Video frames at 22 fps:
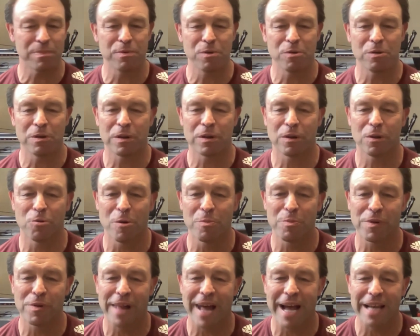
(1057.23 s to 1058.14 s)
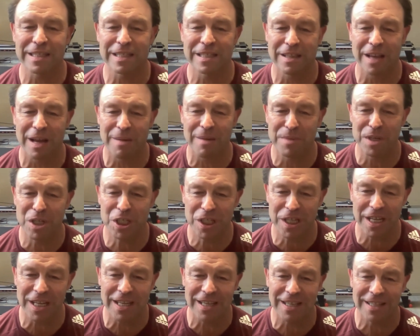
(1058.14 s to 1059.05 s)
doing group classes on
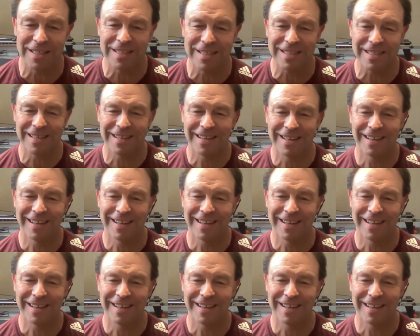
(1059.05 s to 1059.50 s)
machines.